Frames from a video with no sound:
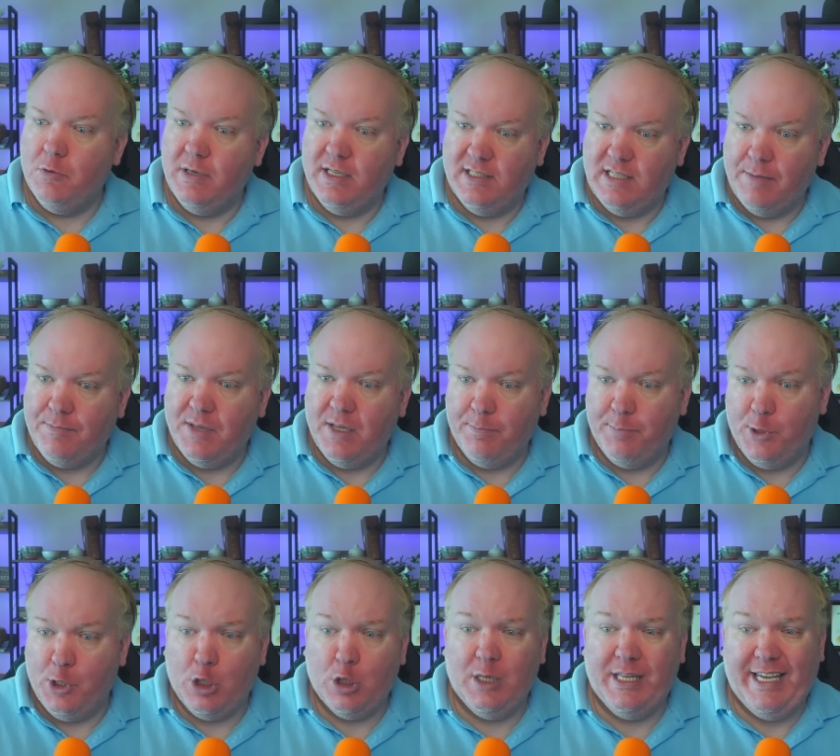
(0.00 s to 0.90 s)
doing something
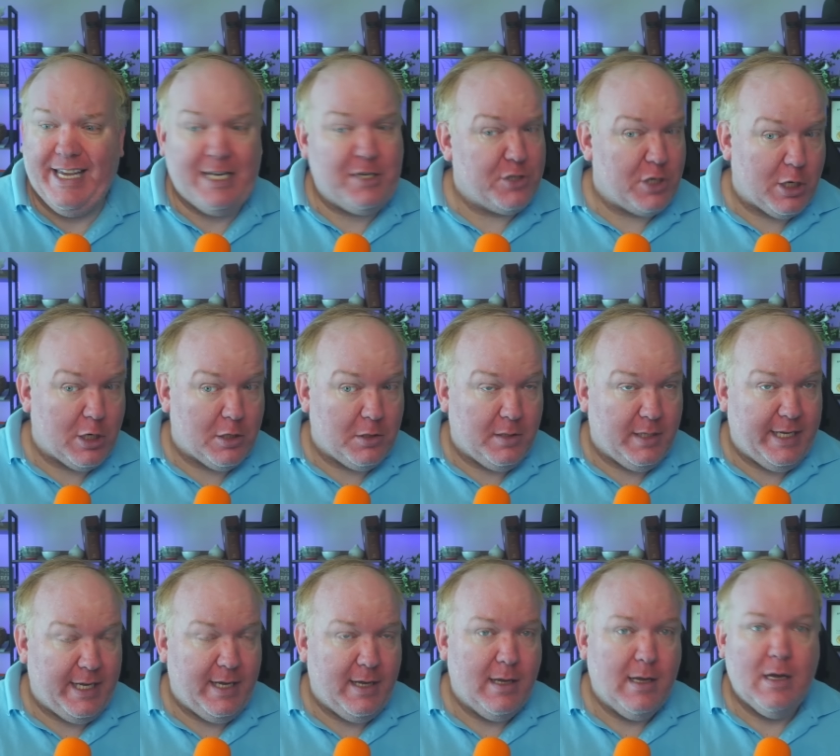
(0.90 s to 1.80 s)
purely
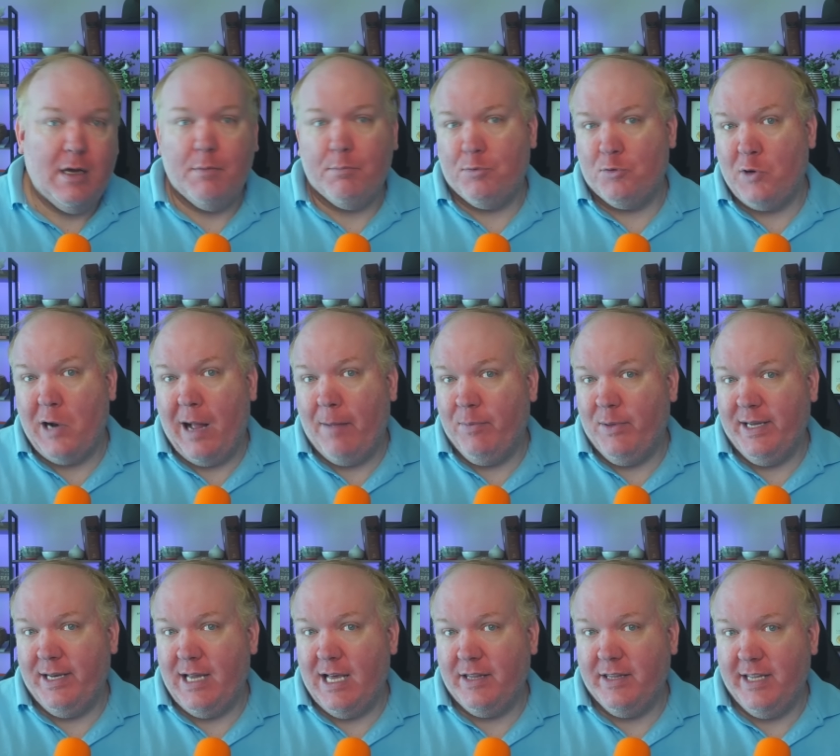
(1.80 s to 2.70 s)
internally,
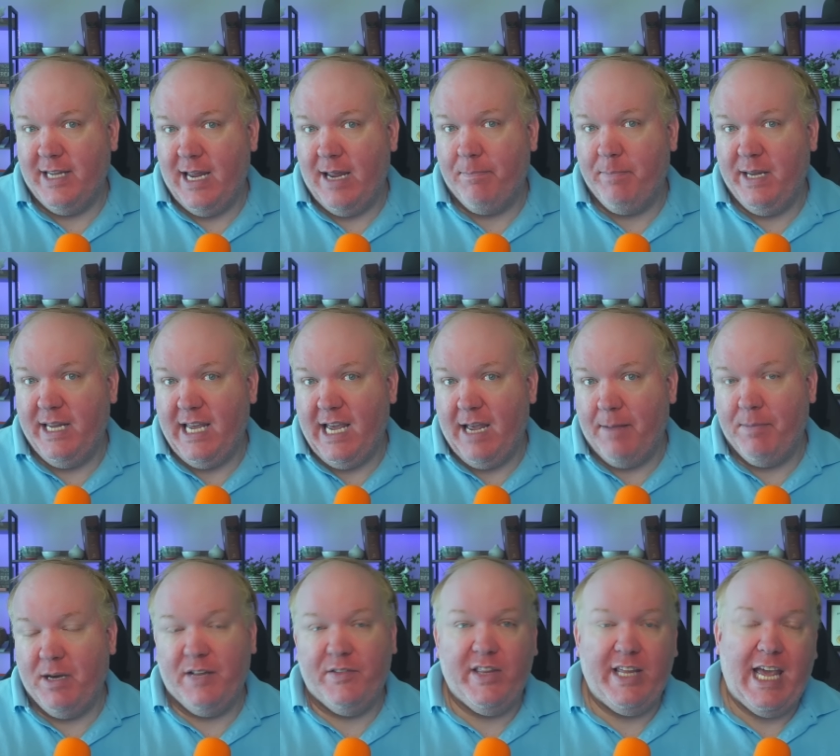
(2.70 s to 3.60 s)
probably not the APA.
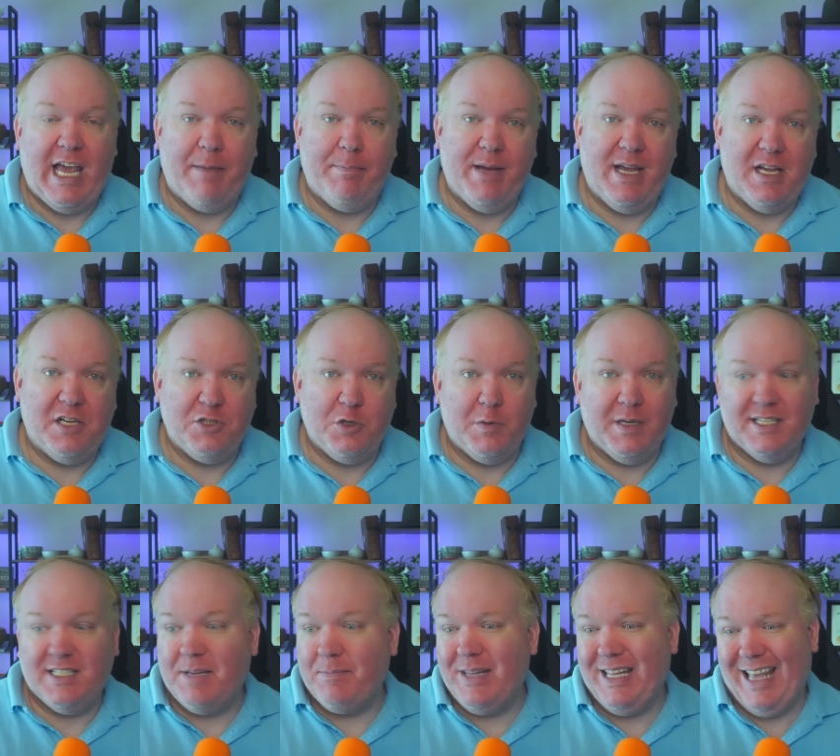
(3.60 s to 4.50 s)
But if the APA is doing
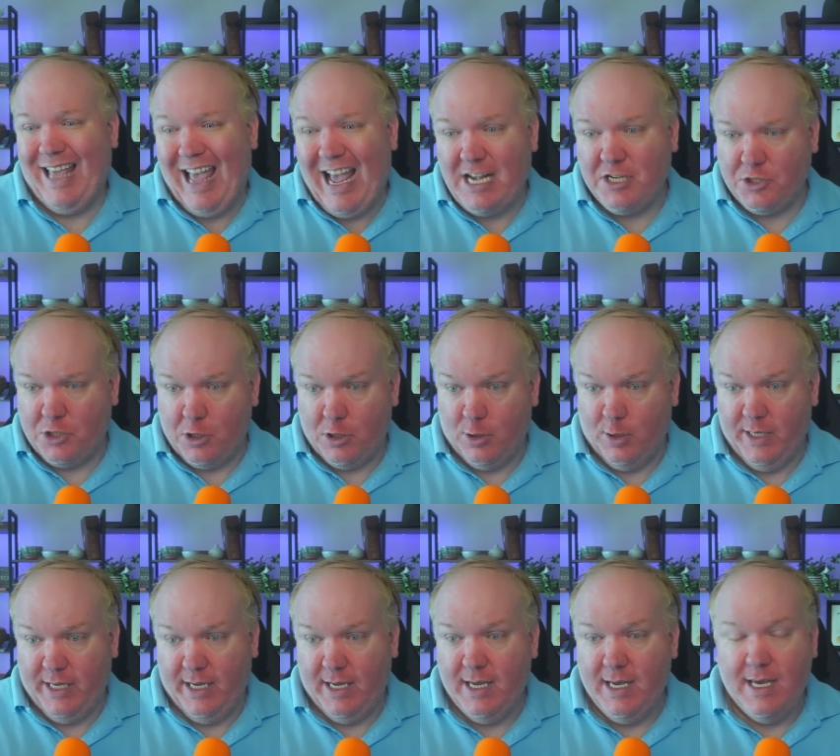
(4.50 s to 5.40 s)
something
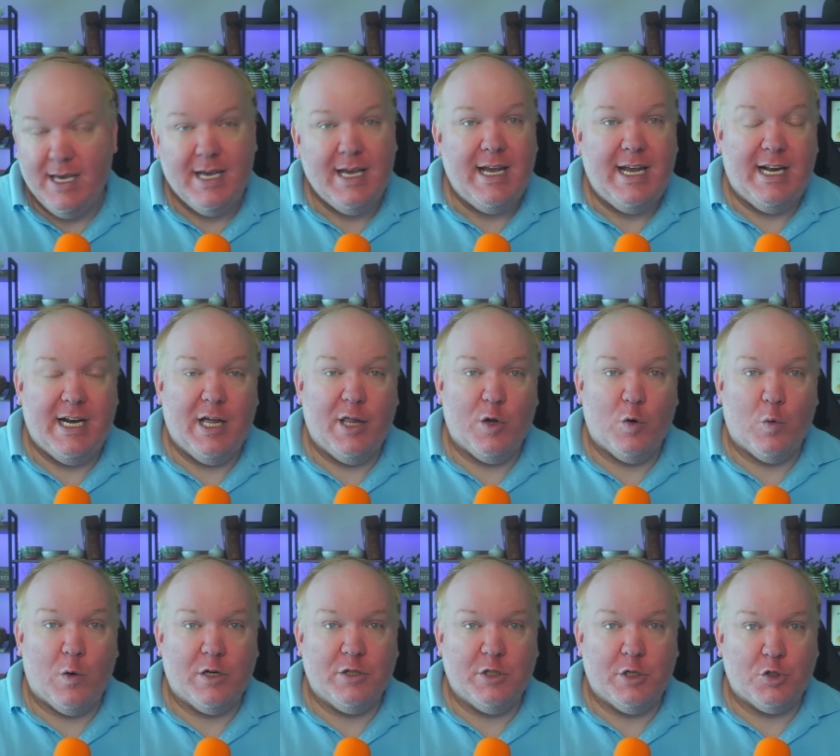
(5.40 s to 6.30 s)
externally, in other
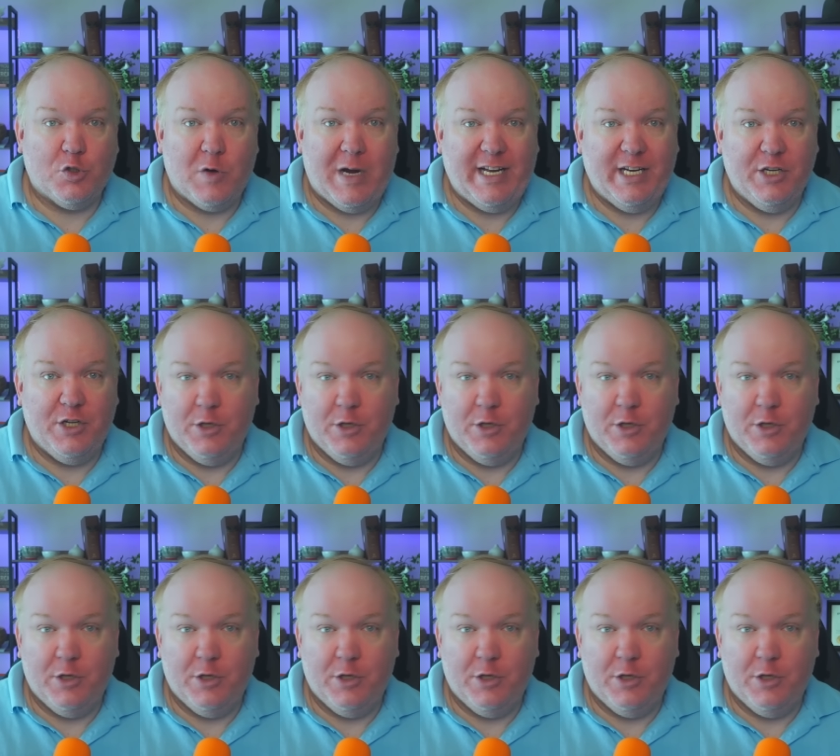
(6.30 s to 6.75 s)
words, they're trying to